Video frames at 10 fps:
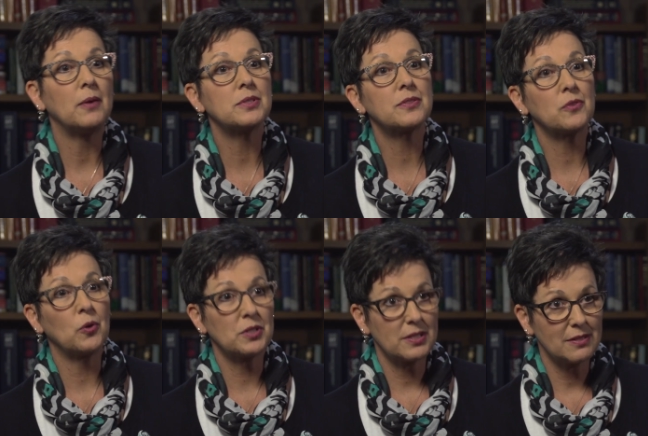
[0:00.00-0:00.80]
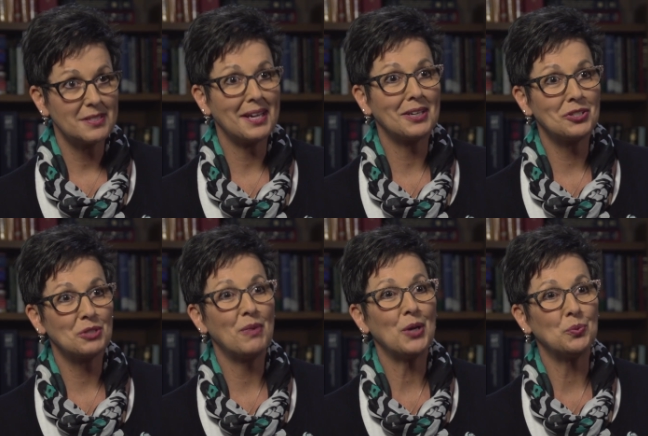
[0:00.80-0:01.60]
I was, of course, taken
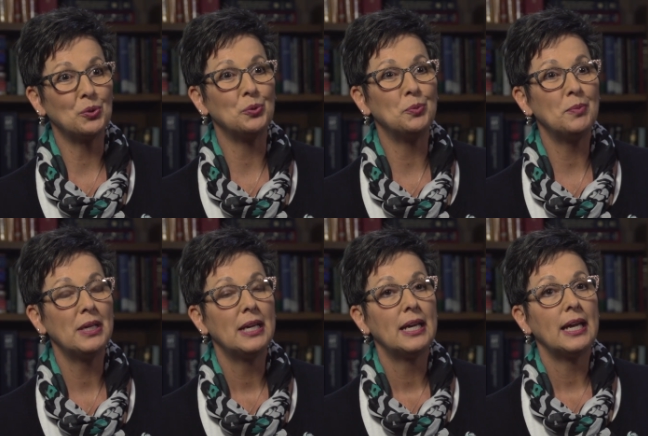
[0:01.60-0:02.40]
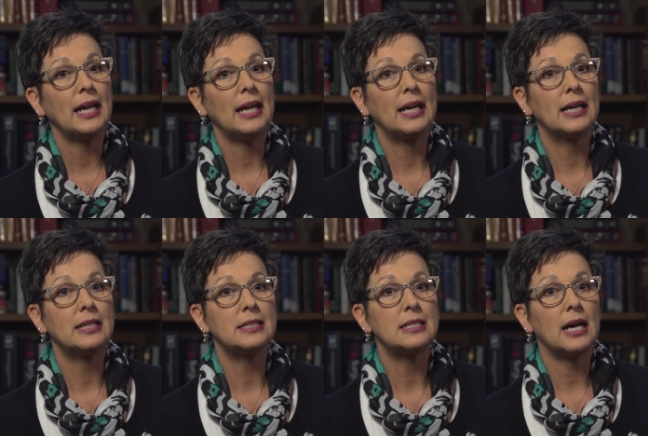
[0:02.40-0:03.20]
to my room,
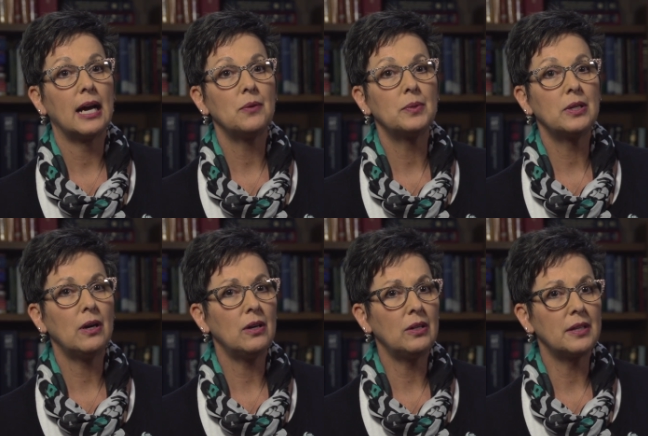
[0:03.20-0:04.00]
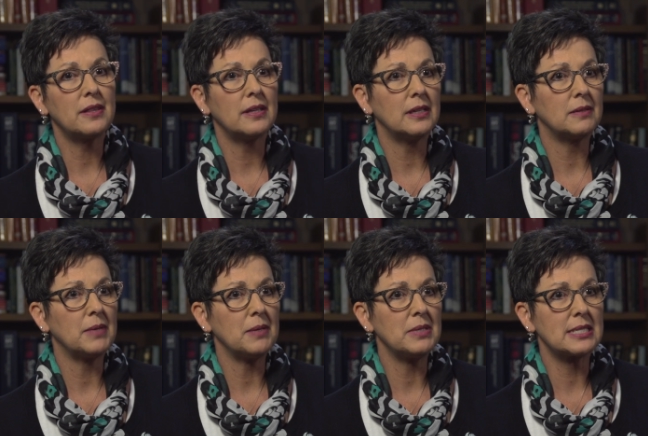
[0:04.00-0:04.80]
and I recall, I think,
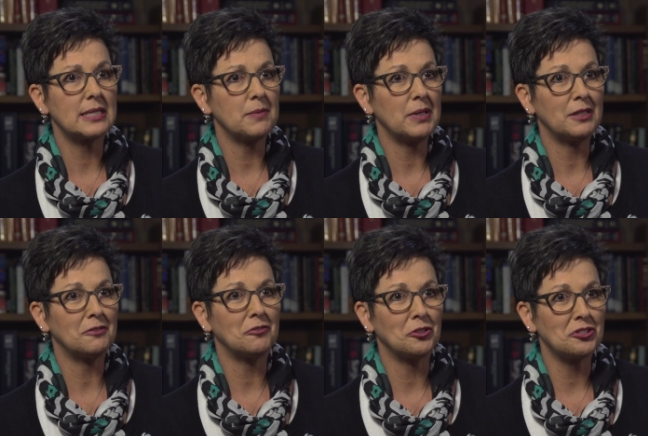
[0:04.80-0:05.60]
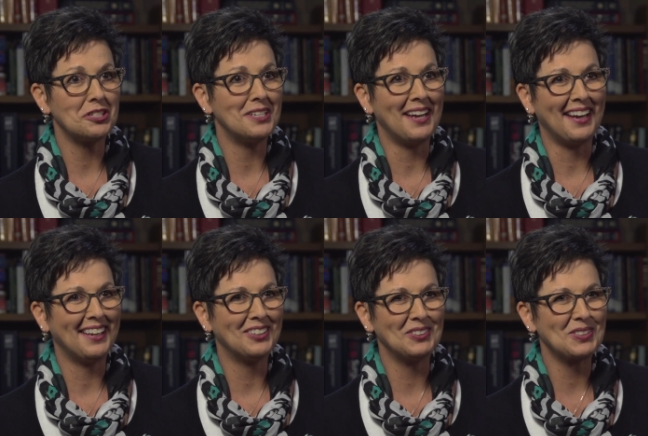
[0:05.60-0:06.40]
maybe sleeping the first
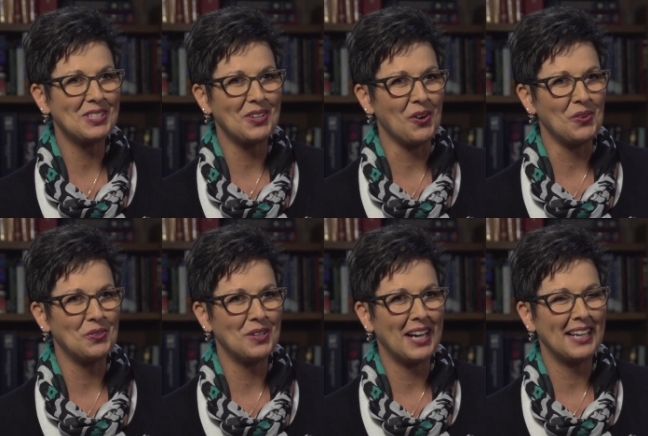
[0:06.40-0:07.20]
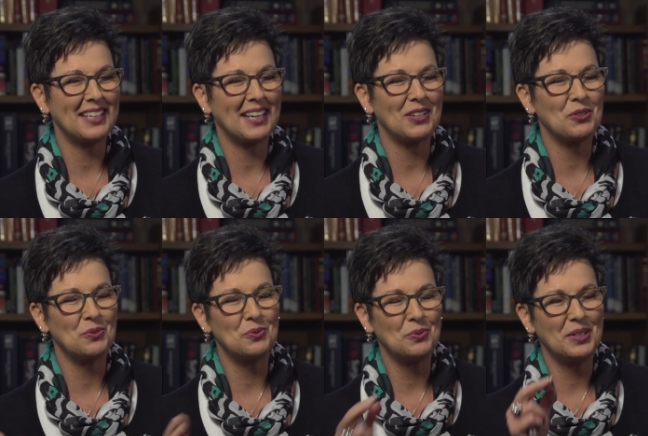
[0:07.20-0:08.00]
day or so. I, I don't
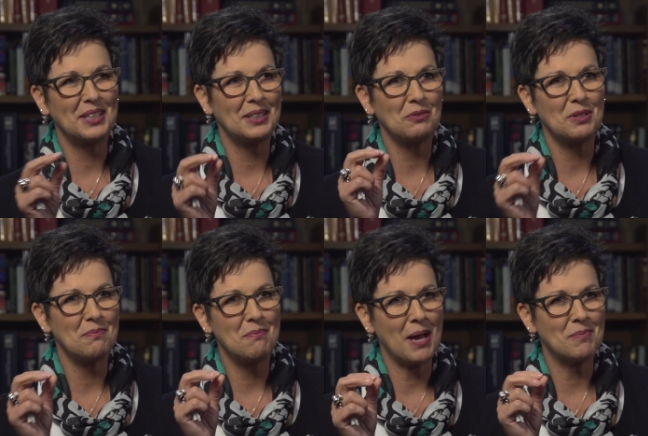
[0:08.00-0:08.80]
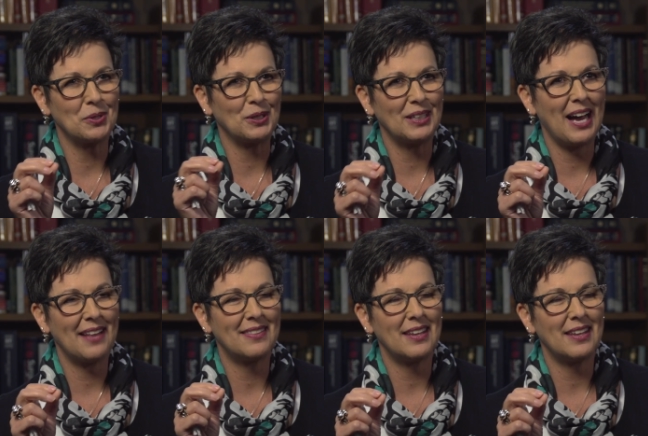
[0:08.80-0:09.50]
really remember a lot